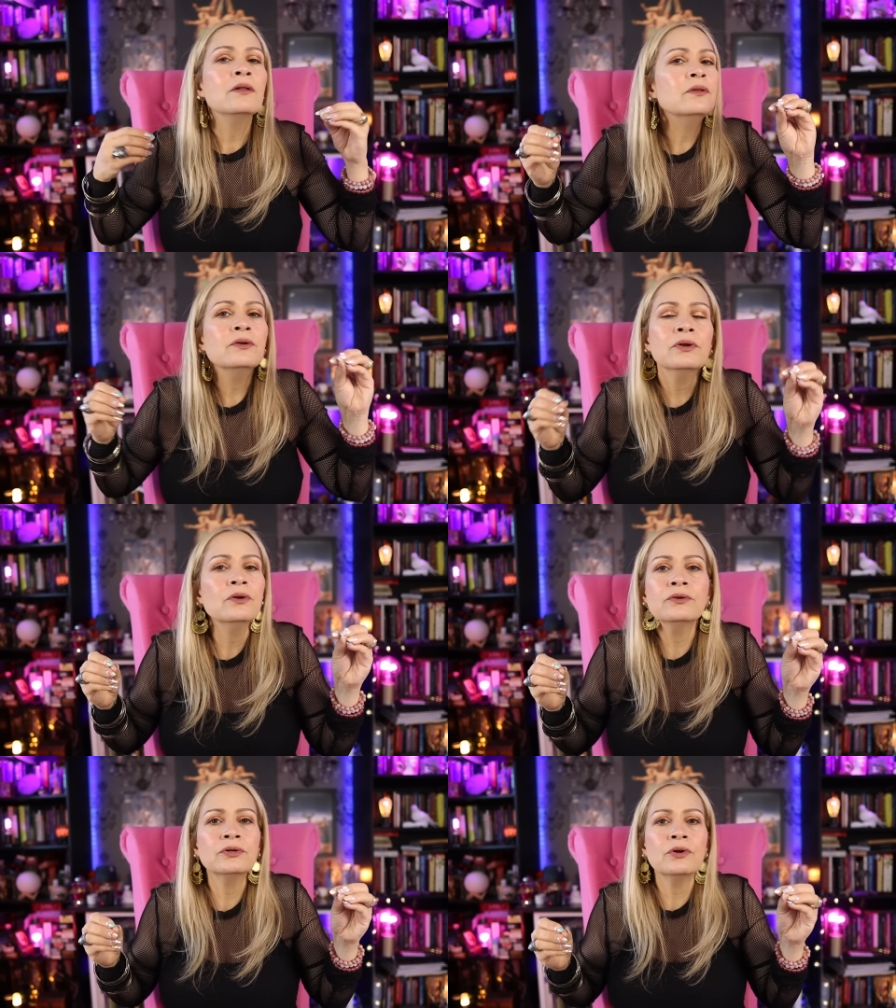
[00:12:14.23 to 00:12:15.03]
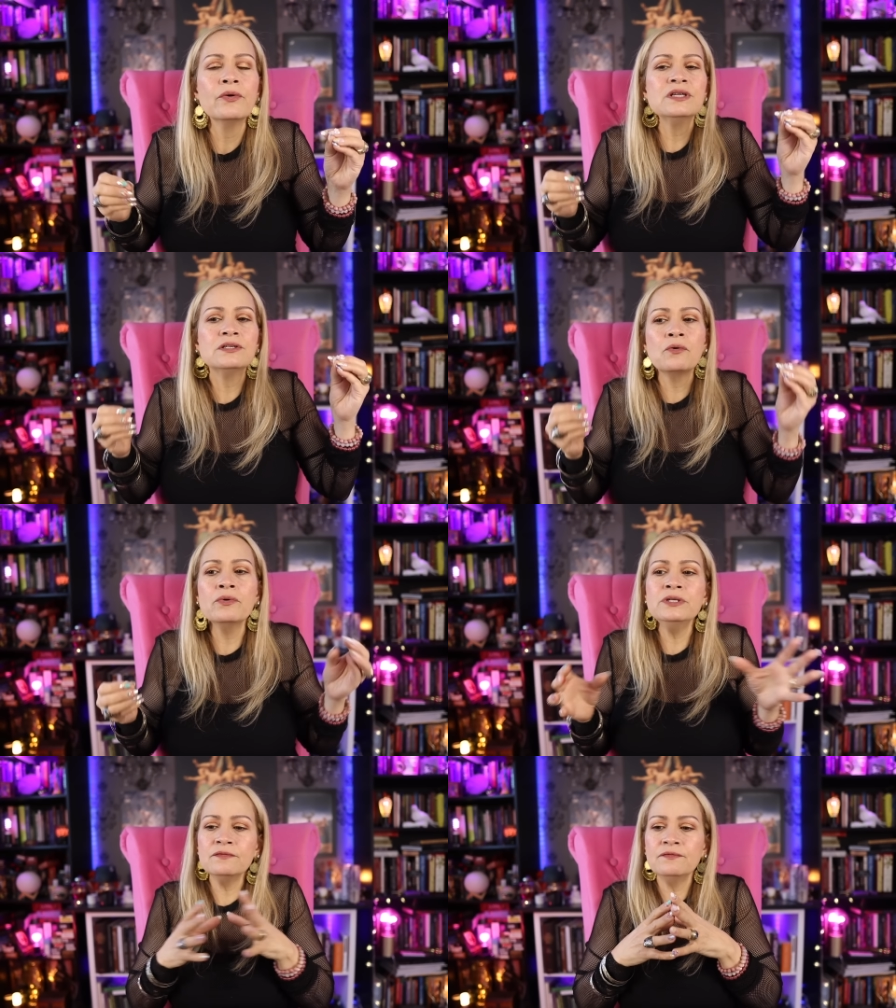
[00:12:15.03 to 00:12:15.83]
No, no, no, no, no. It's
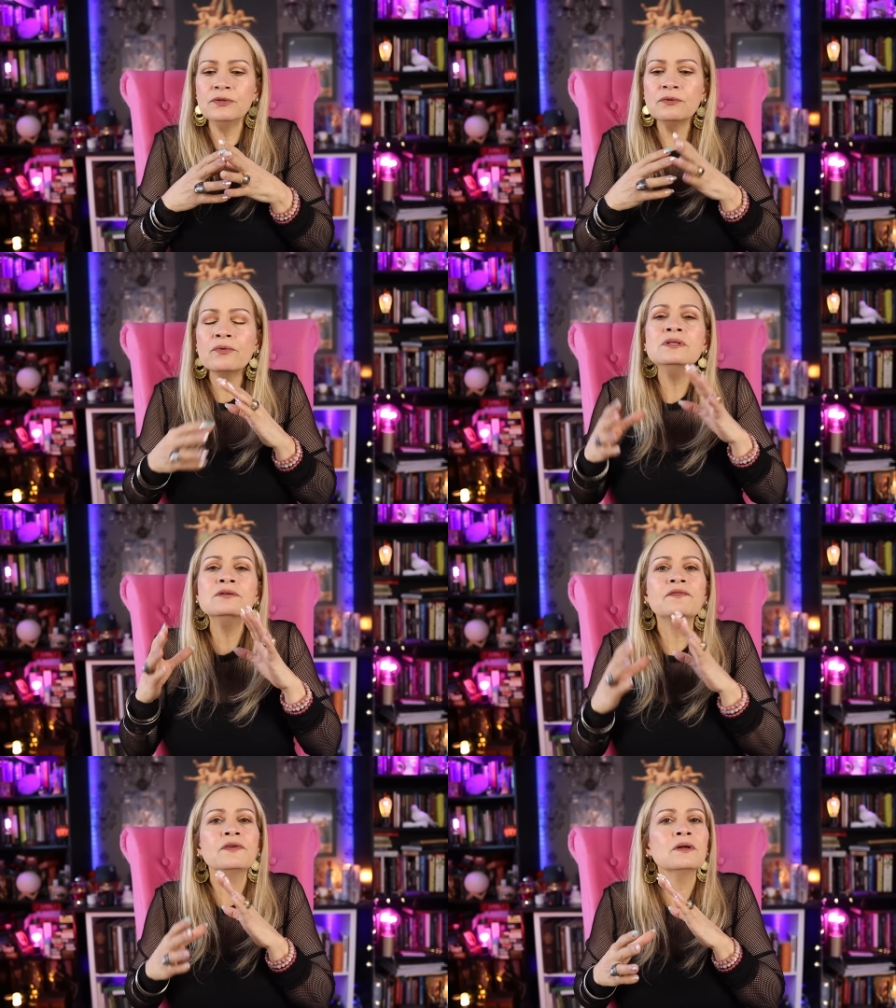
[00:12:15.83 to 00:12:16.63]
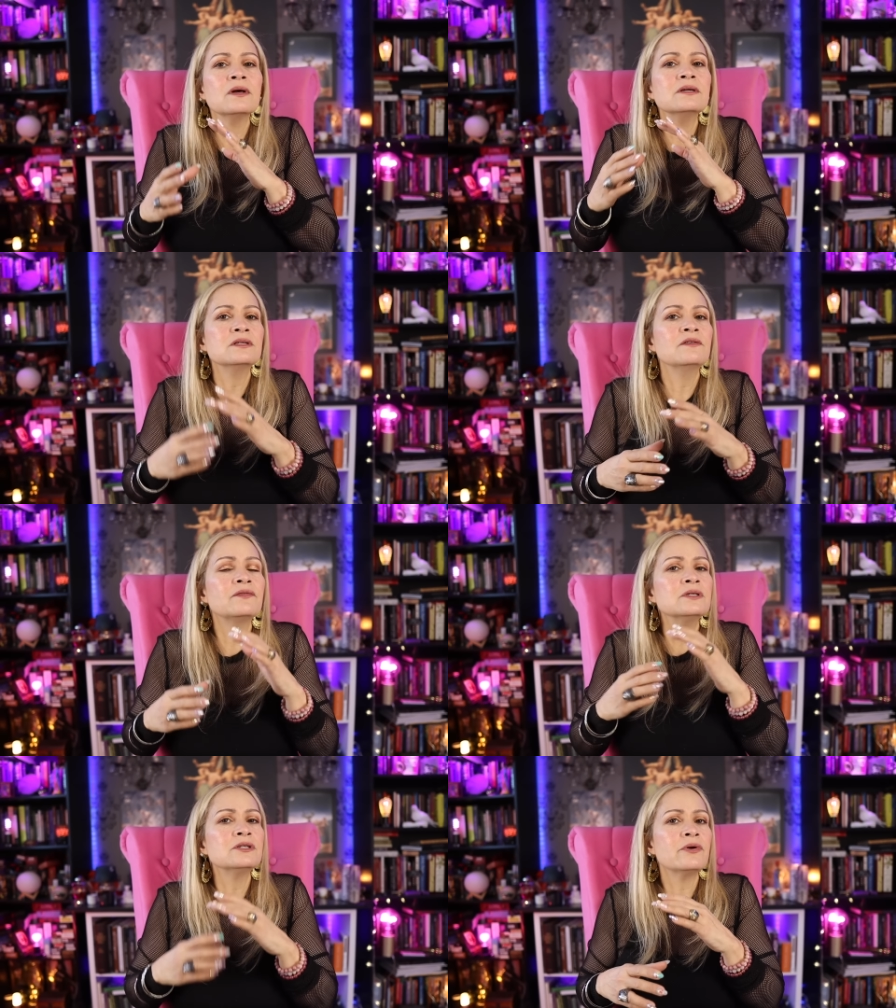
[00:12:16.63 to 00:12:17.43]
going to, you're going to feel a
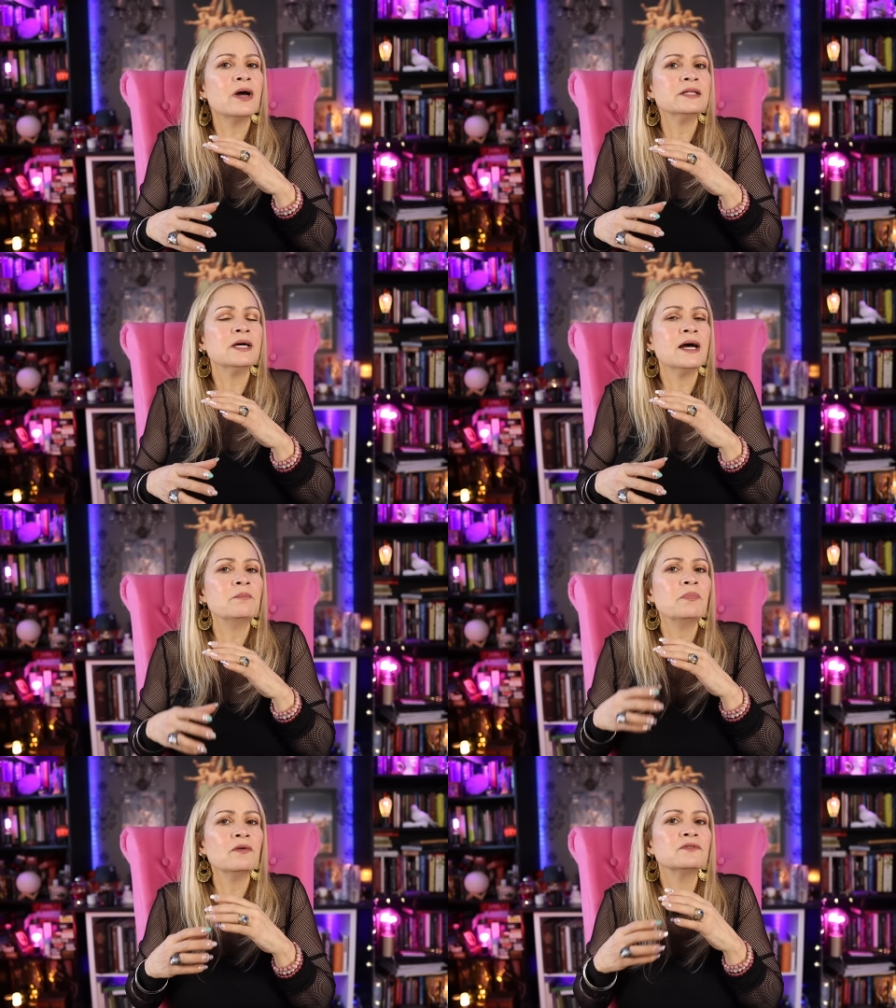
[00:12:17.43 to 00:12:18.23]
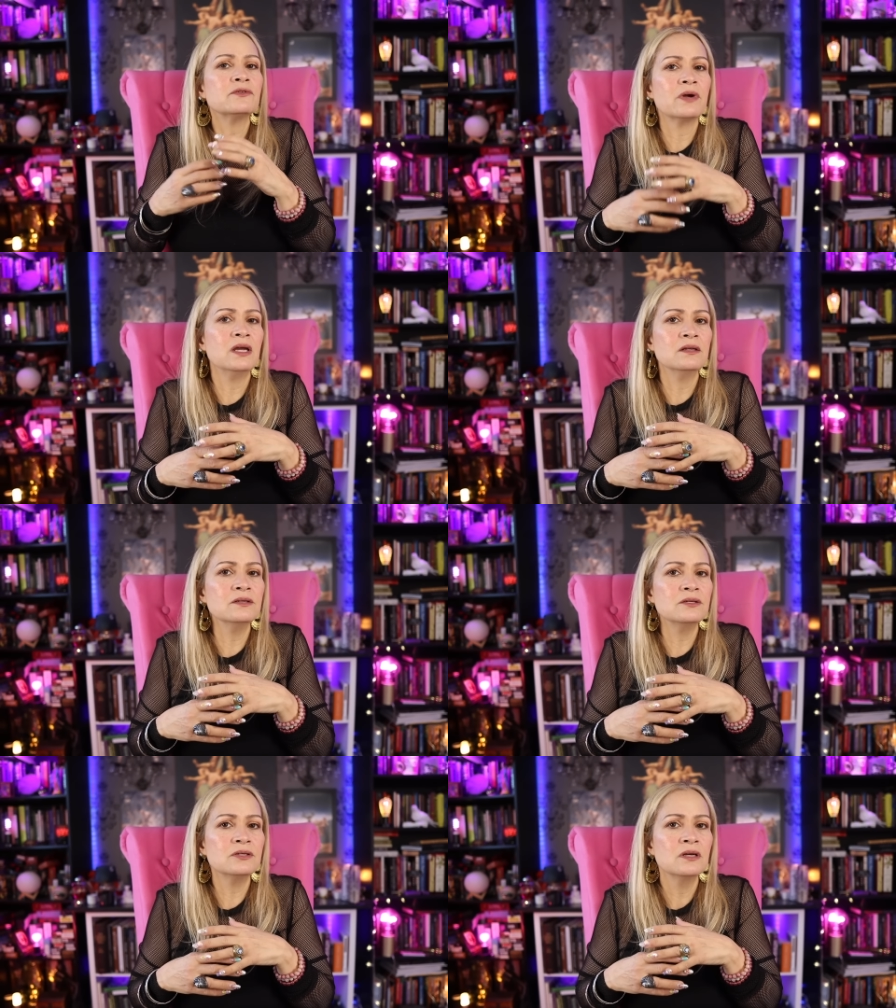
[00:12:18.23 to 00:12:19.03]
different type of
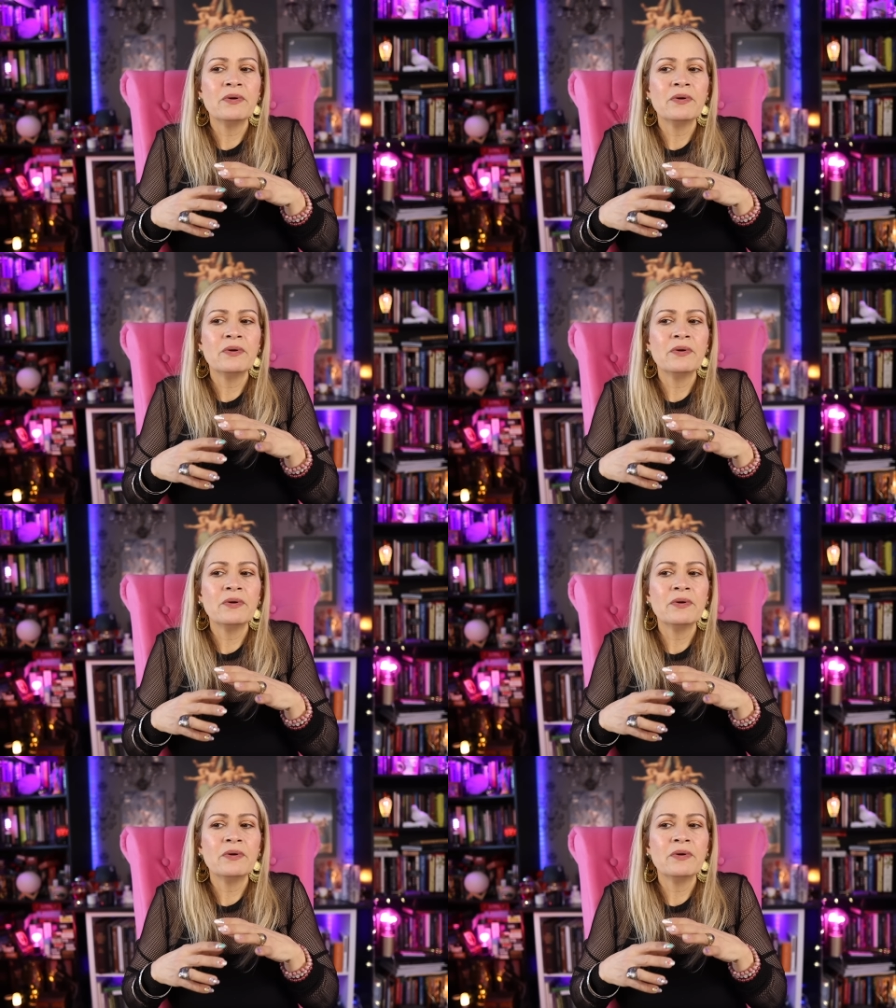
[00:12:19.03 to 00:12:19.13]
drainage.